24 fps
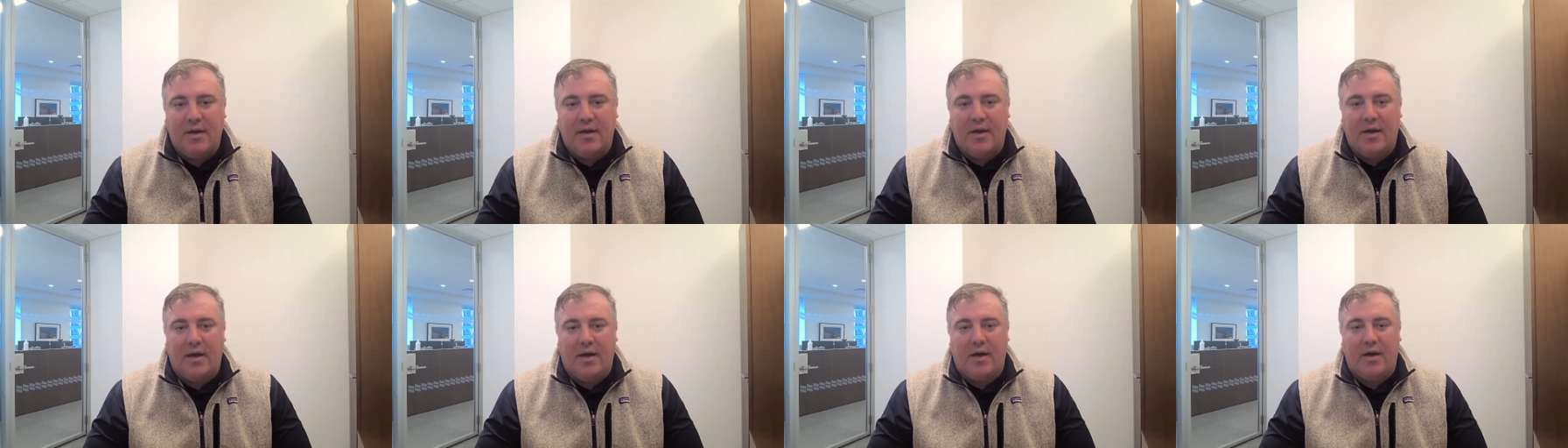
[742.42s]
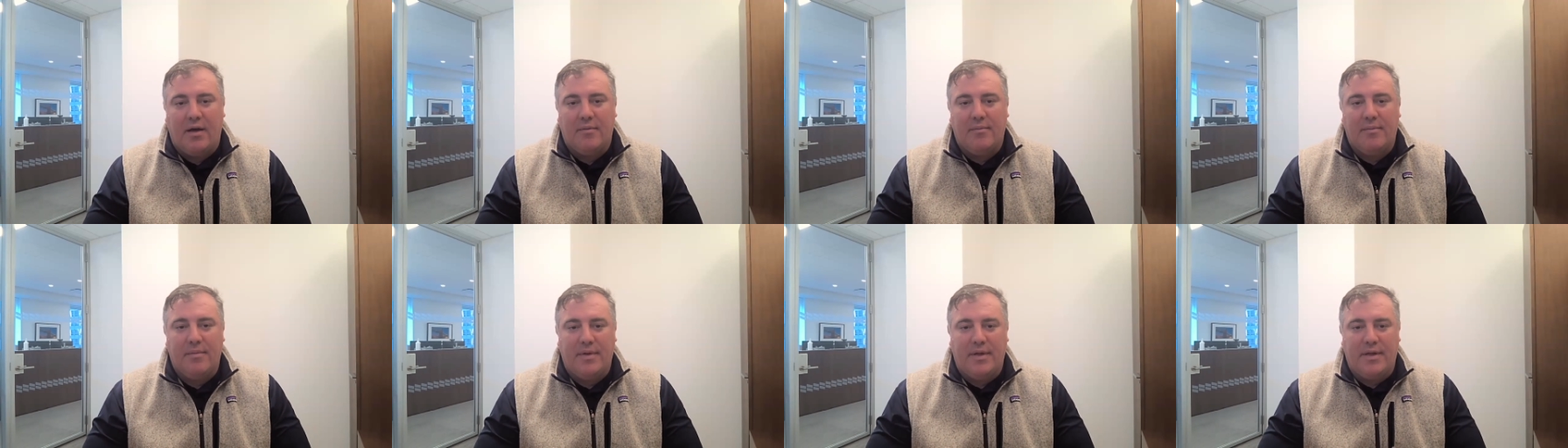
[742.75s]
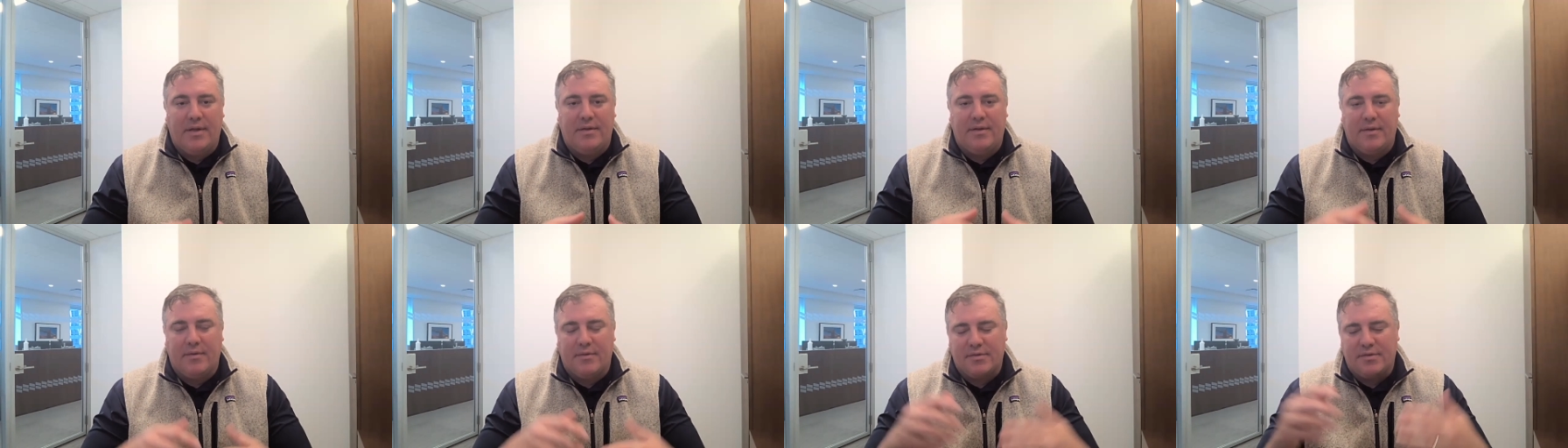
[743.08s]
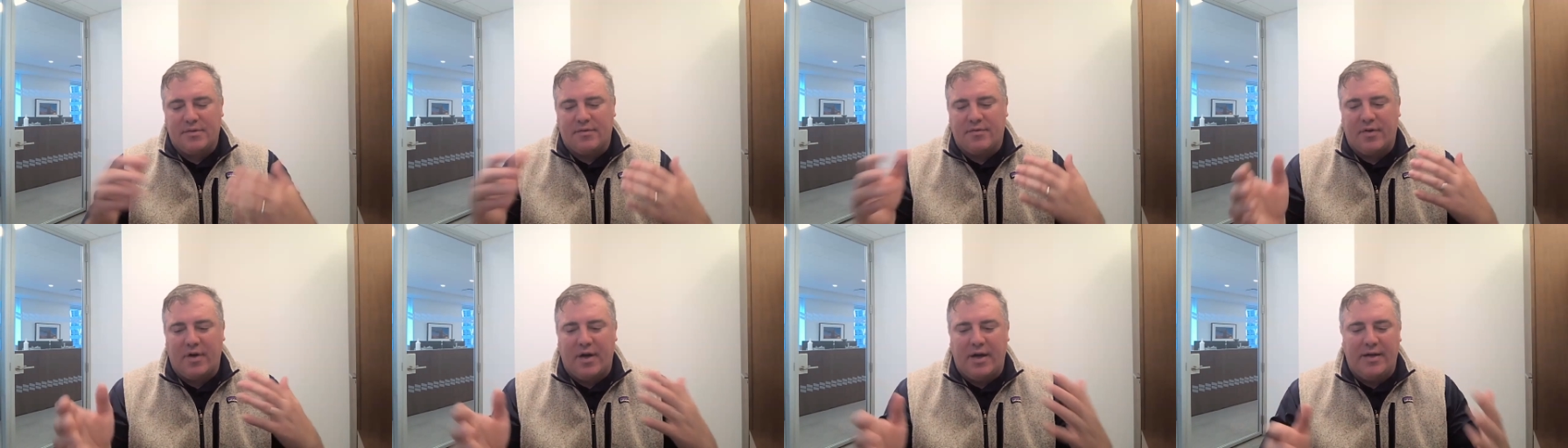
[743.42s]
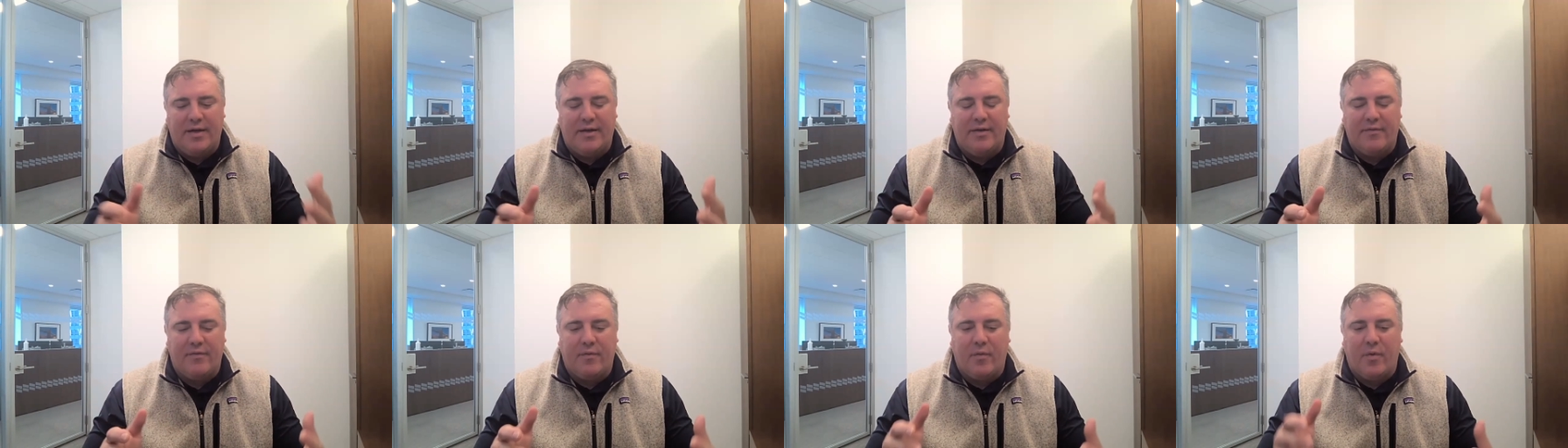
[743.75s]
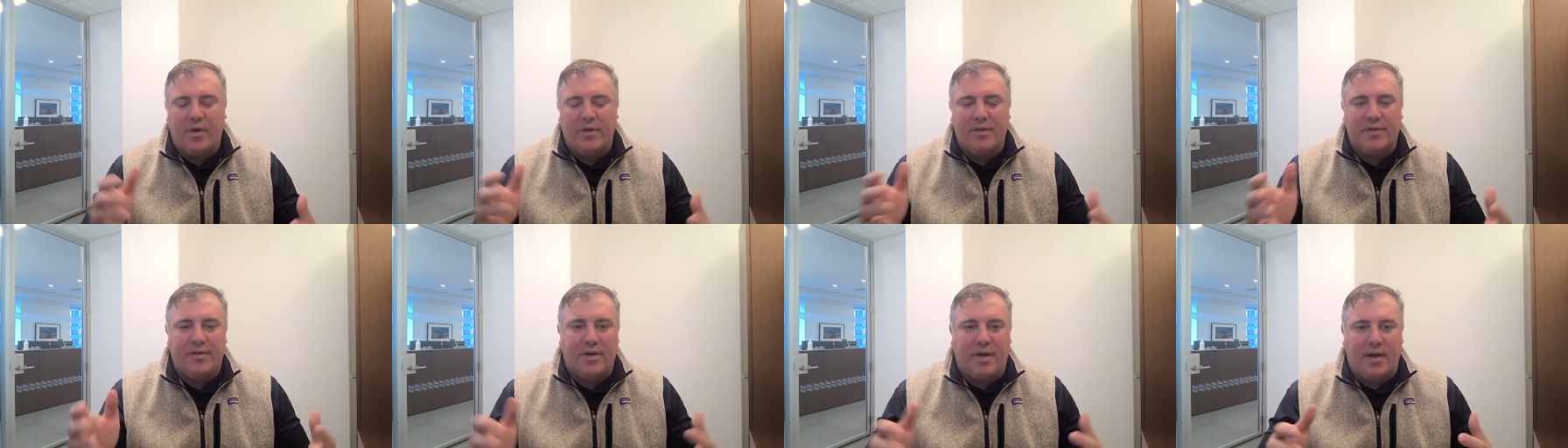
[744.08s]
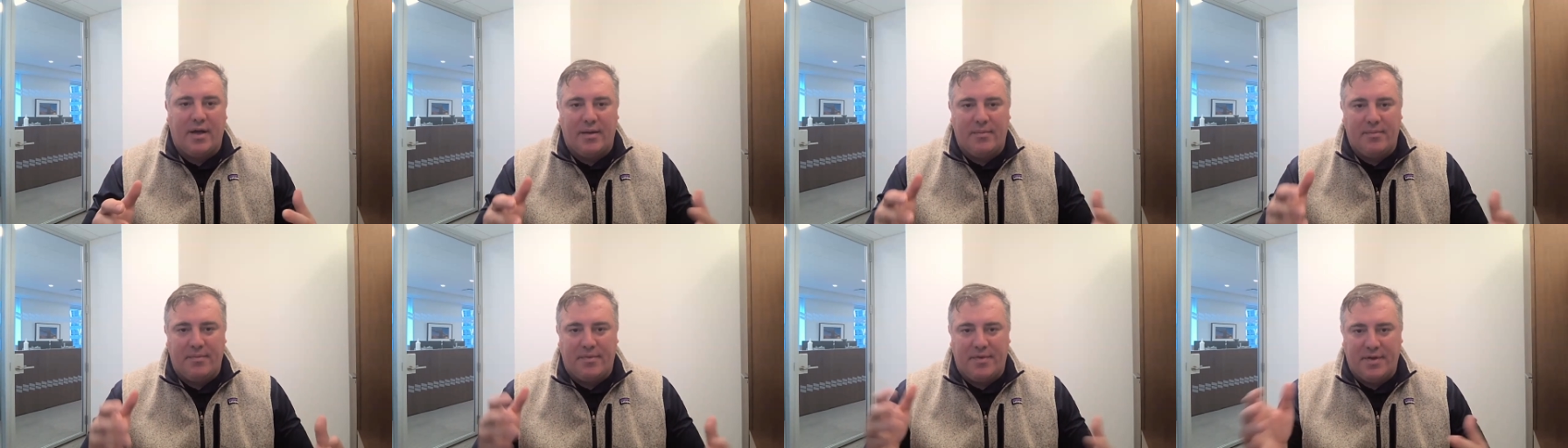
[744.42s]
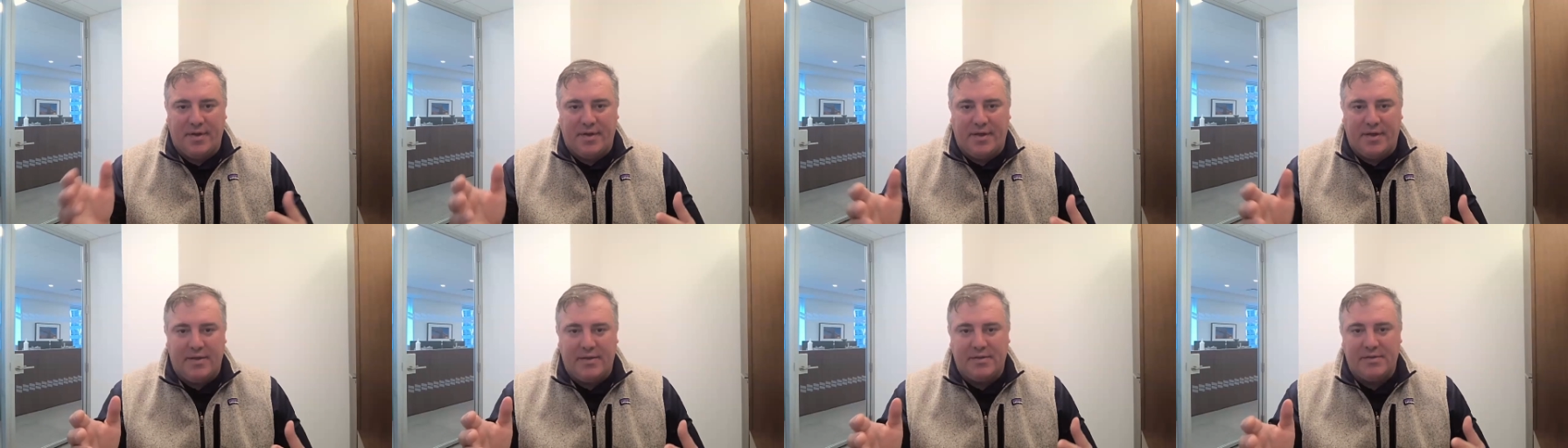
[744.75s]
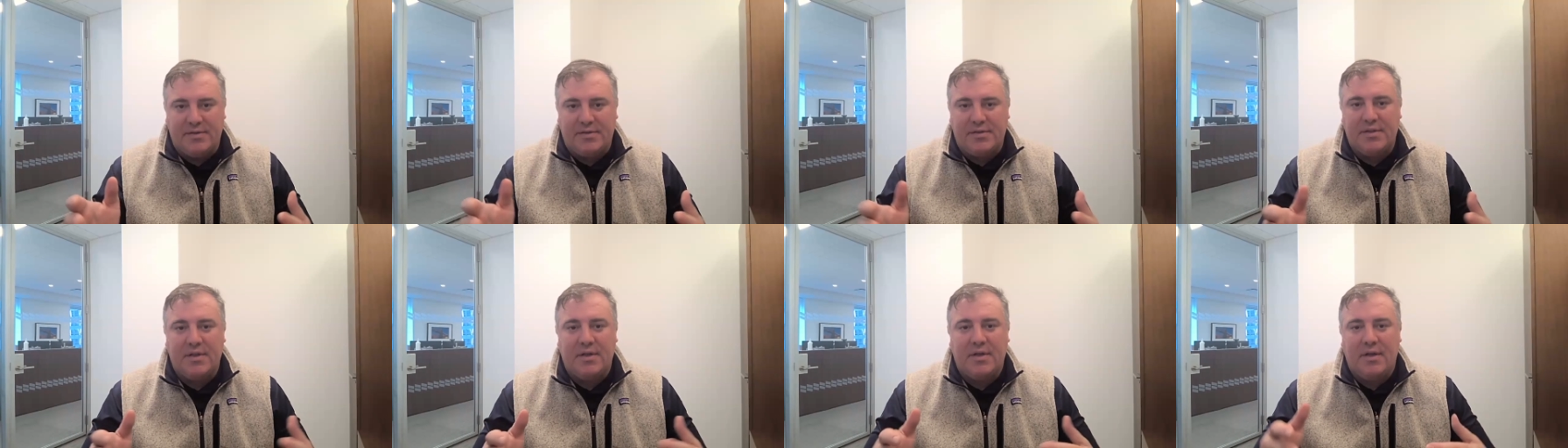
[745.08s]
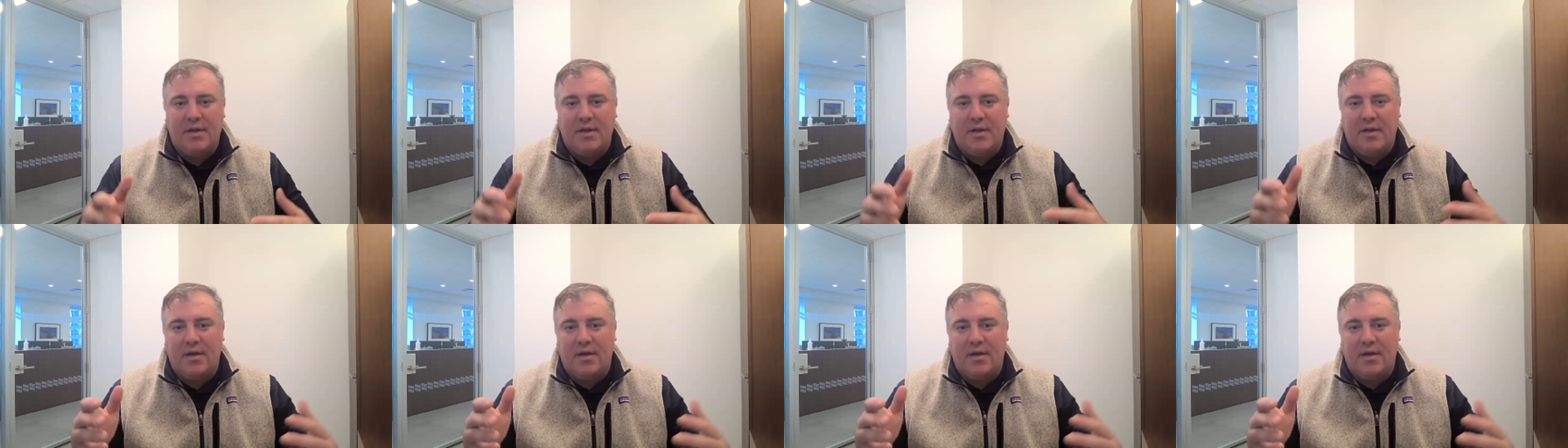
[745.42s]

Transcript: And there was a variety of one-time things.